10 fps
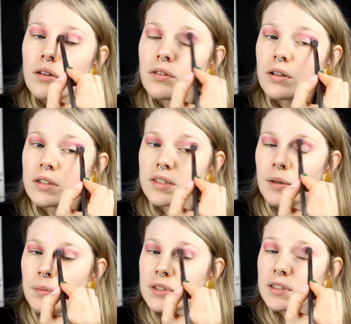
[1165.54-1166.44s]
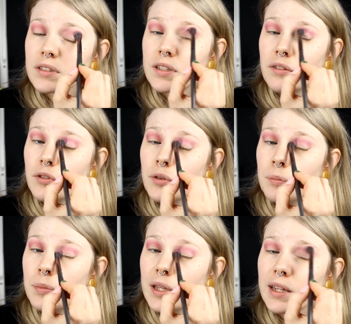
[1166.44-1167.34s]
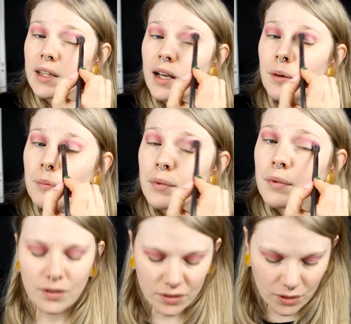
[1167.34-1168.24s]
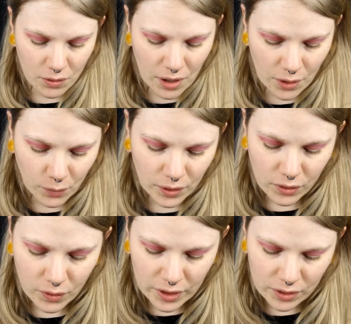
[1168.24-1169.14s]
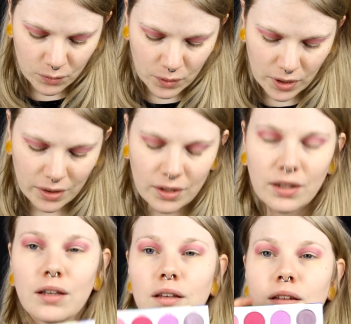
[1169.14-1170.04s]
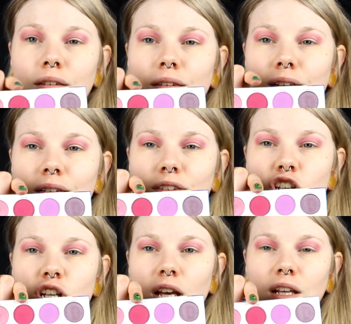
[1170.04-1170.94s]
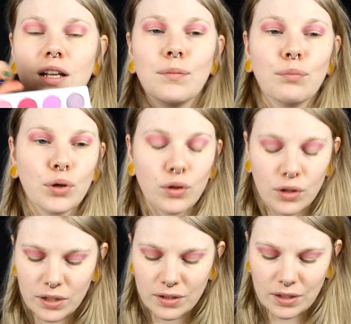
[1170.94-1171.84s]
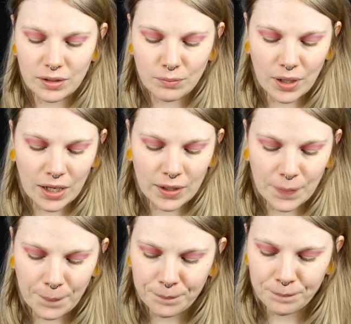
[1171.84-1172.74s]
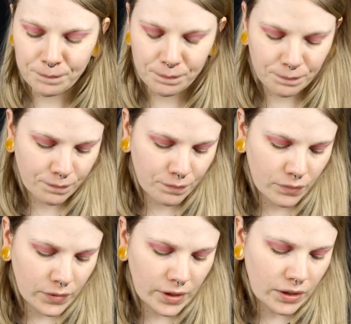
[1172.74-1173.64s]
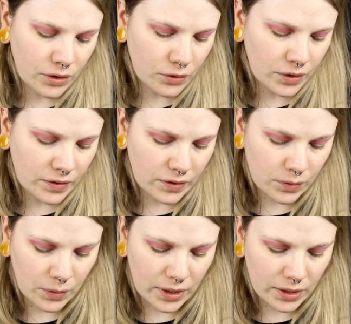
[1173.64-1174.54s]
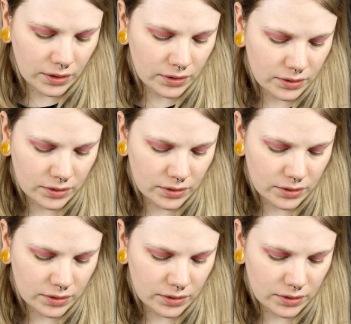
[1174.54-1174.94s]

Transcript: turns up I just have to build it up so I will go in with this shade and put it in my crease as well